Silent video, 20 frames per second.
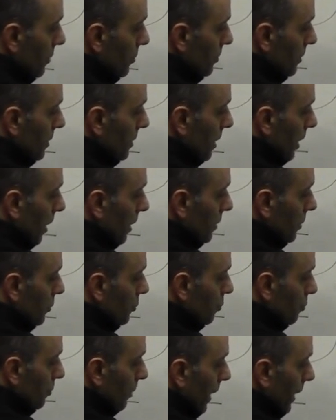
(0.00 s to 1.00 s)
to these other
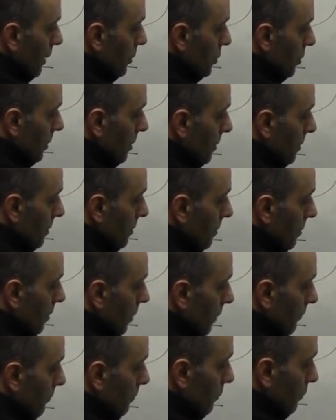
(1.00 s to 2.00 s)
directions
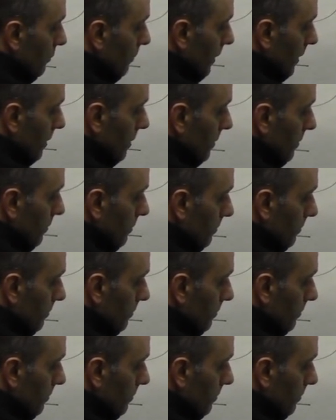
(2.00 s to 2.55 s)
of movement?